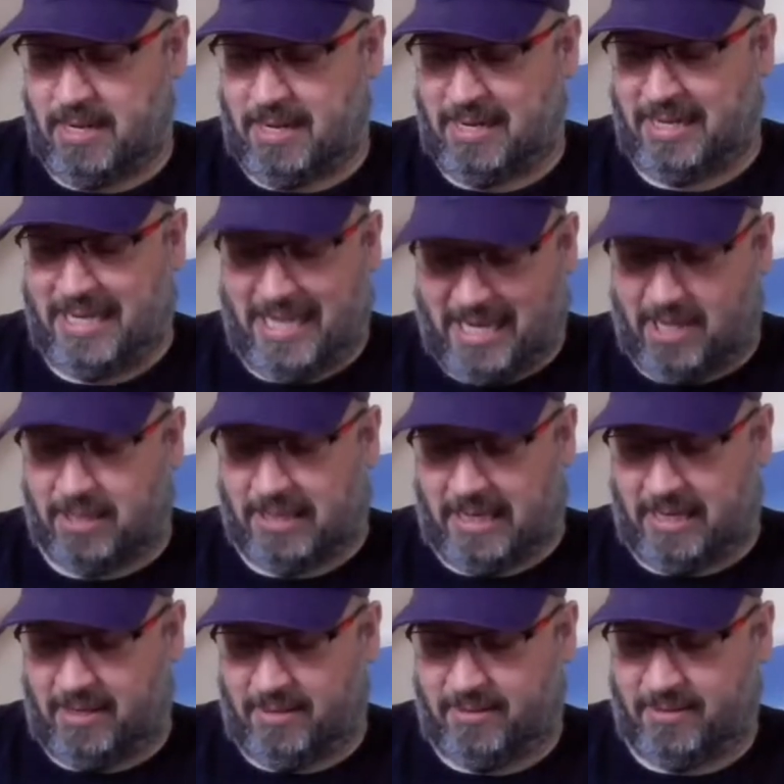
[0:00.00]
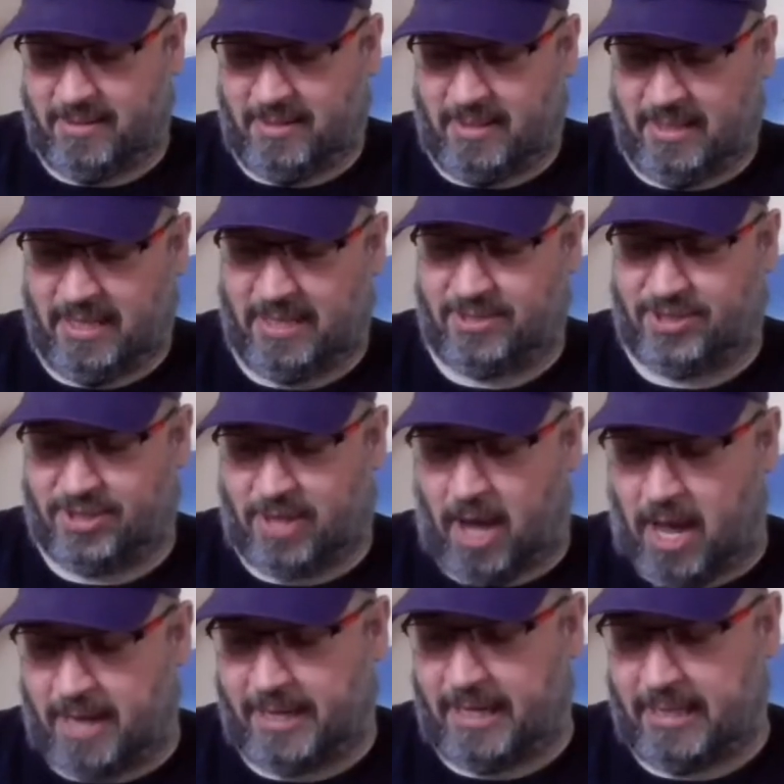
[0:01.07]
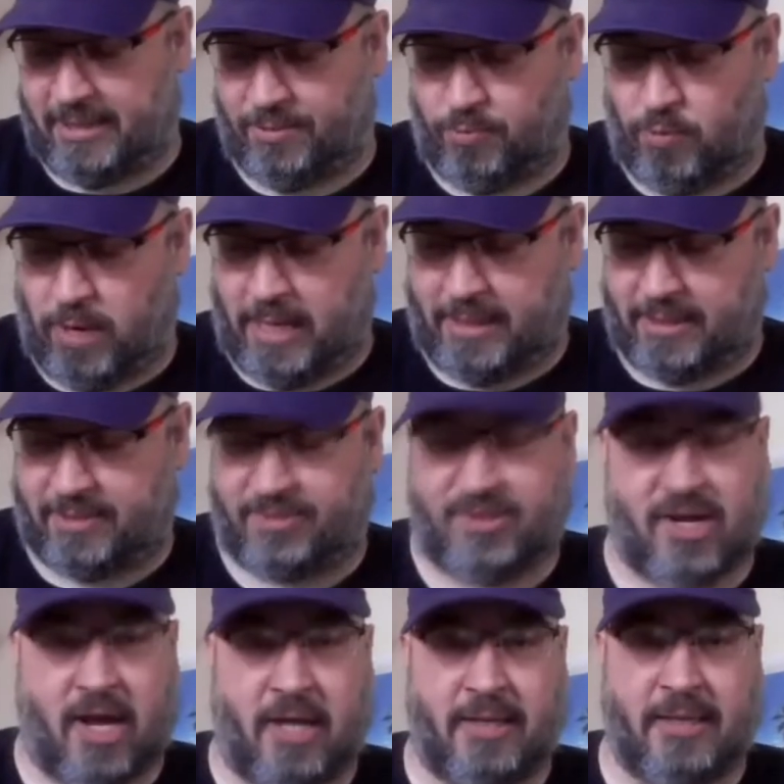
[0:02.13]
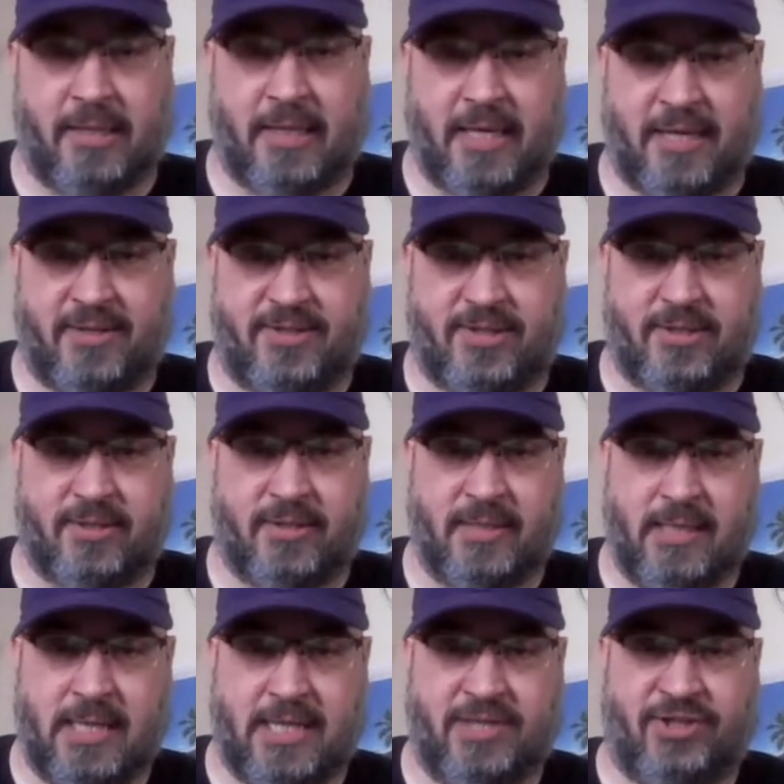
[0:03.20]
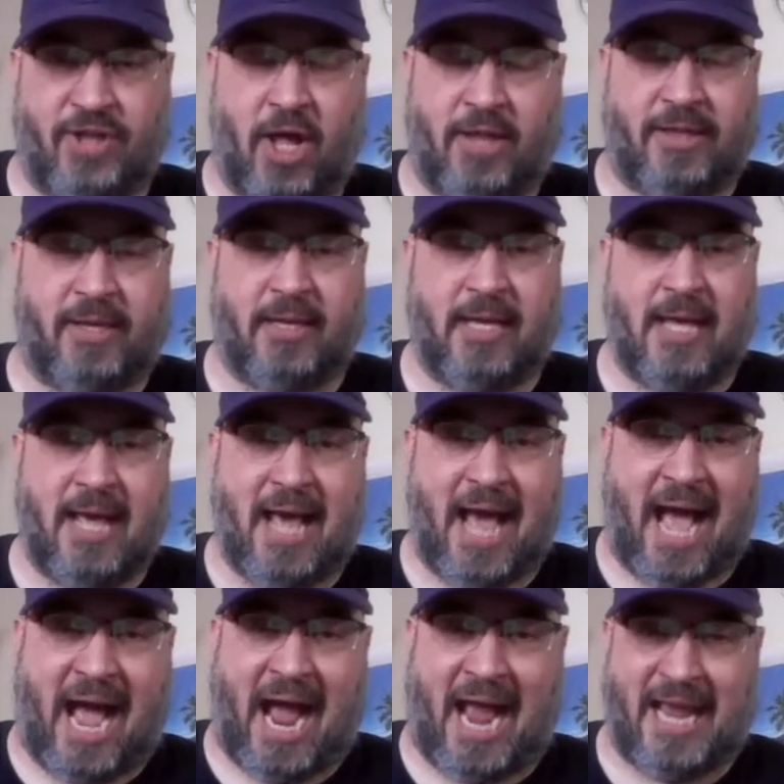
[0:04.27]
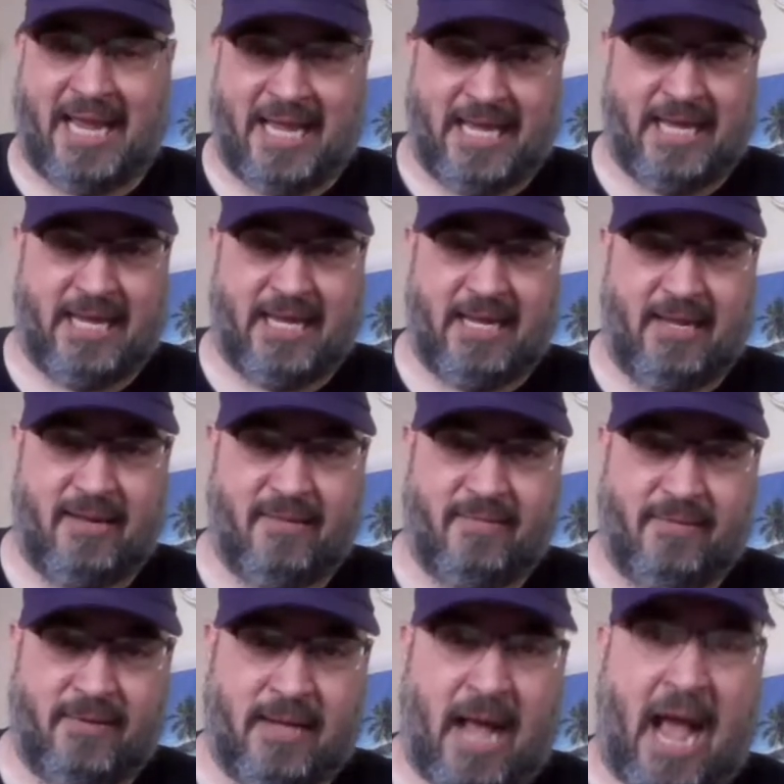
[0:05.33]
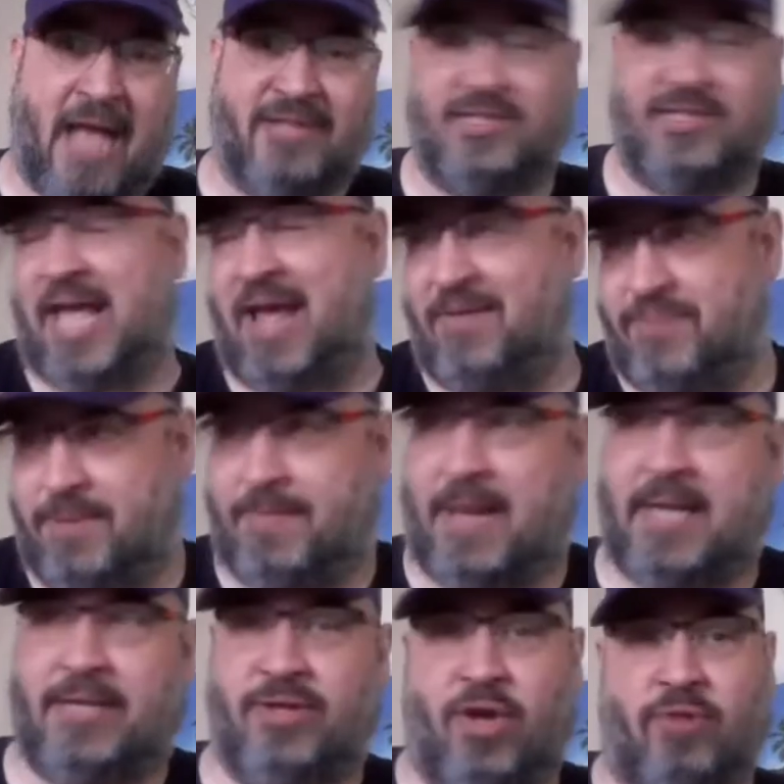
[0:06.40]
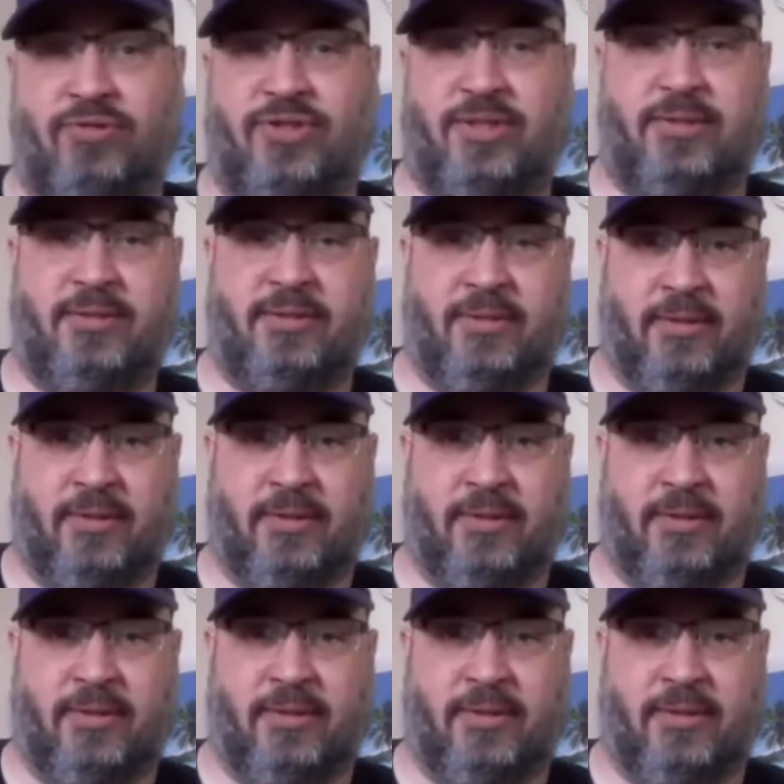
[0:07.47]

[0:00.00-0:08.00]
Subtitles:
legally is Scottie in the way the son is not, i.e., as everybody knows,